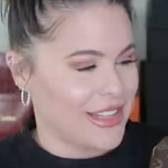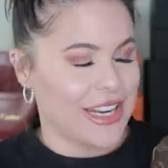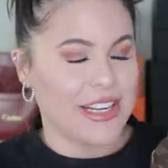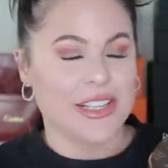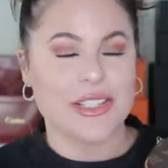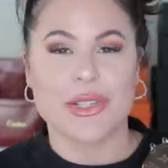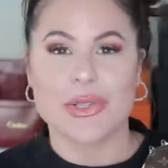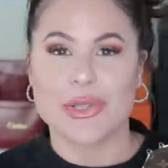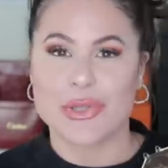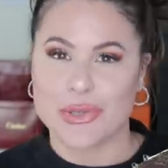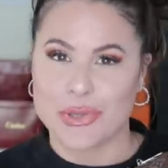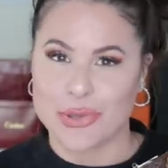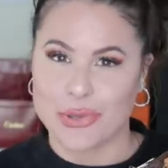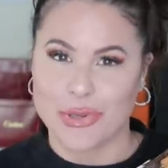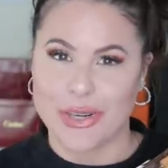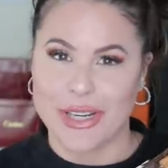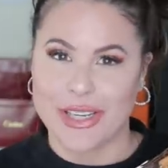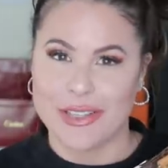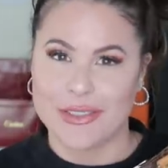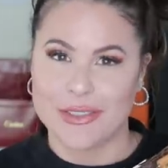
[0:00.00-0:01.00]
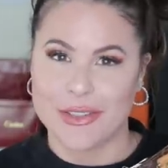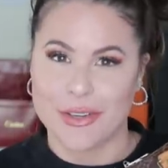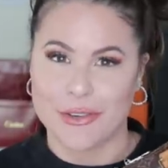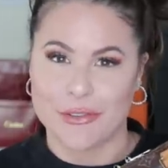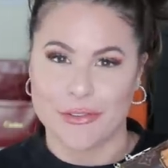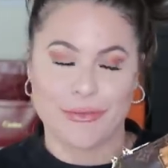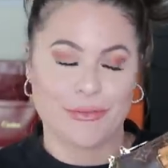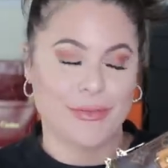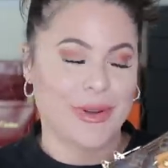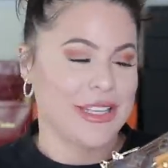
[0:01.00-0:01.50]
That is the story
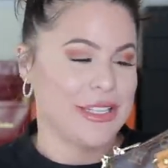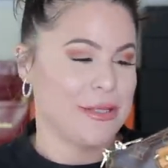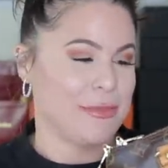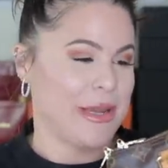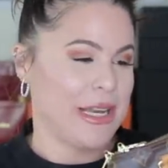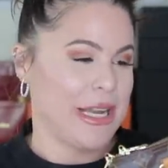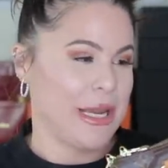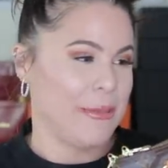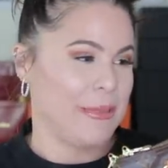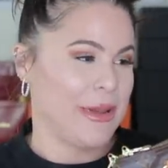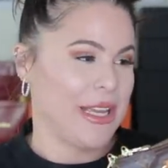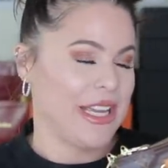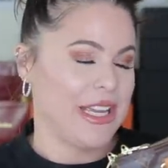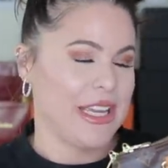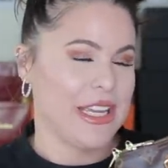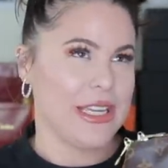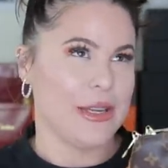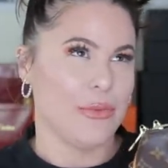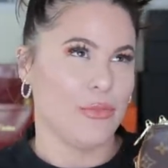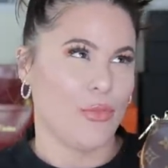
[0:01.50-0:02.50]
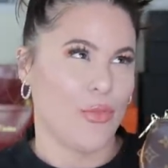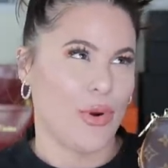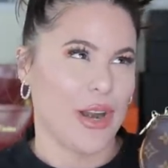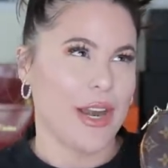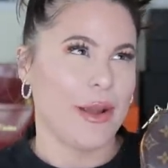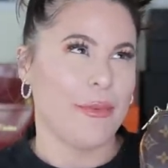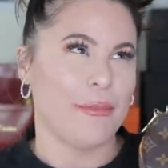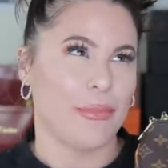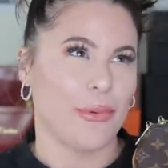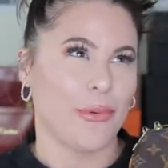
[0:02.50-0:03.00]
of my Speedy B.
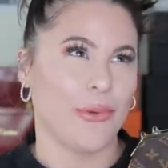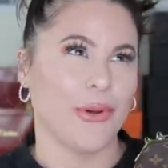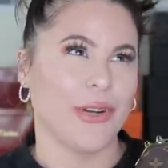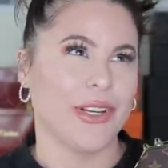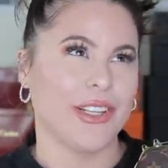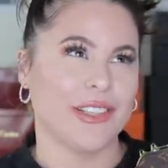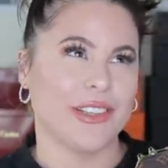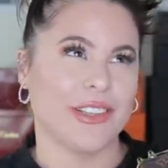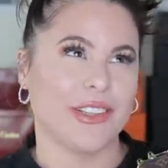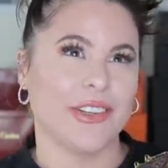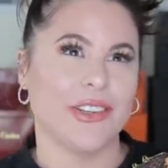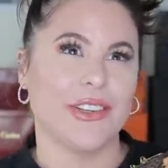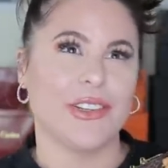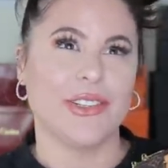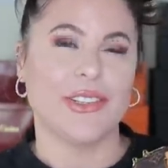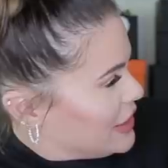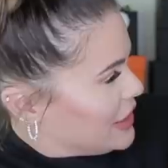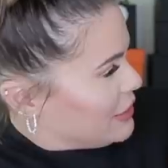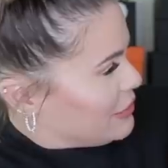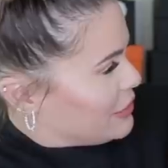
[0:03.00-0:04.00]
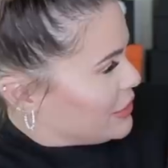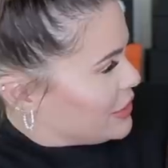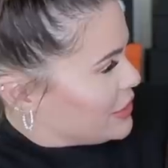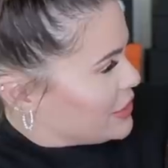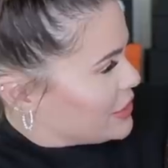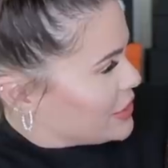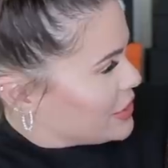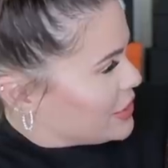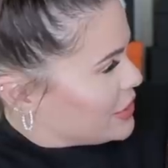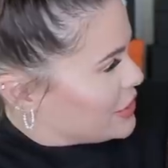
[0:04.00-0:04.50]
When I bought it though, it
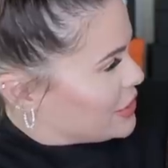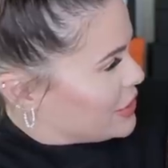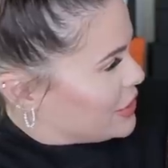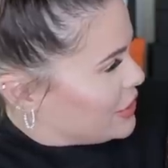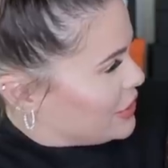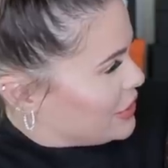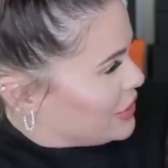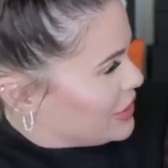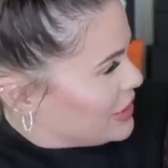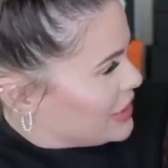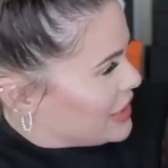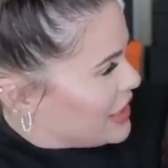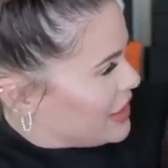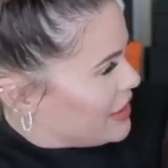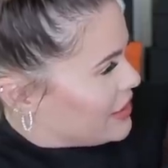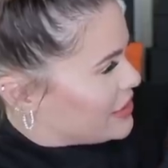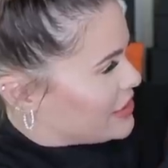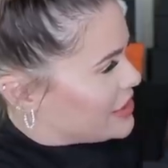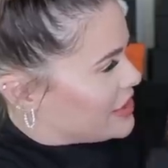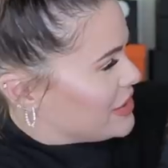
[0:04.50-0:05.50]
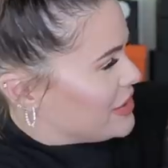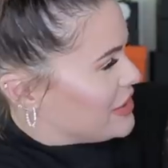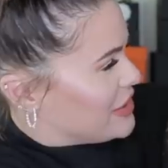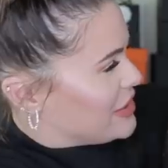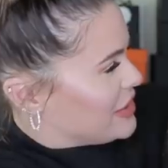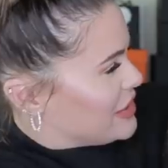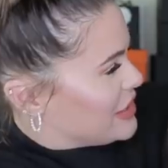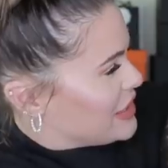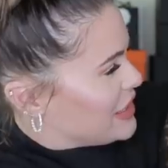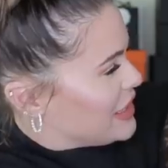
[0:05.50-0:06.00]
was
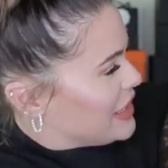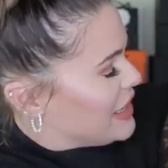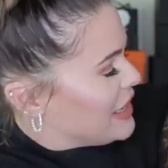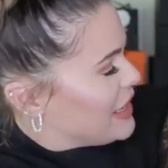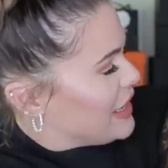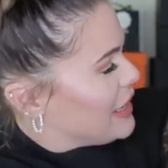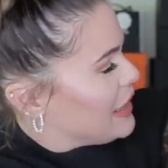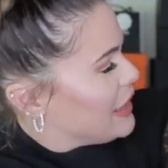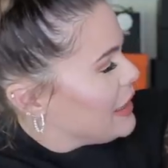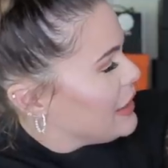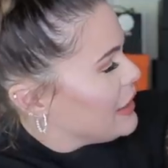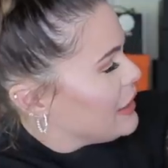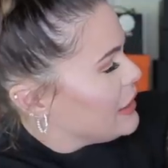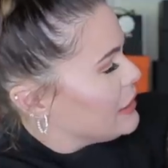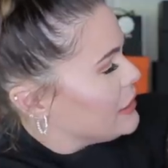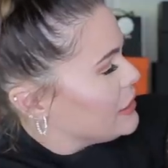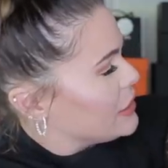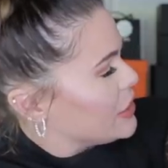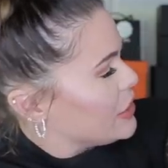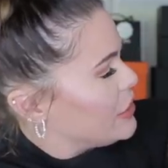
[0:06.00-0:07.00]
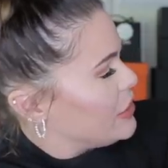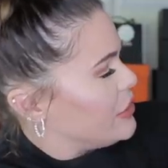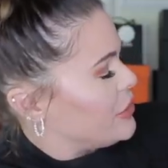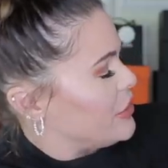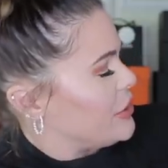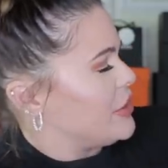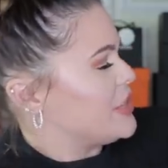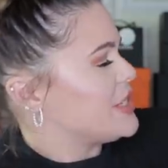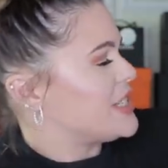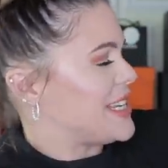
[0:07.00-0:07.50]
2000 and
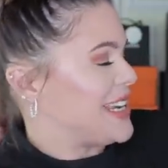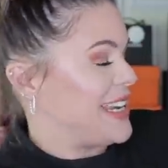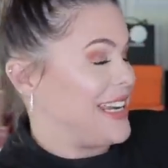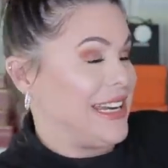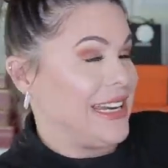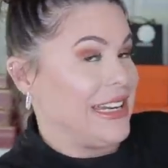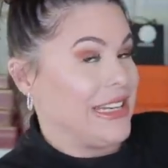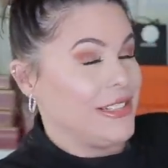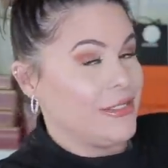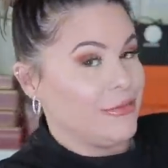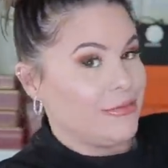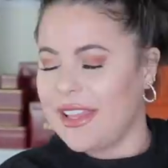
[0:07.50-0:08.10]
13.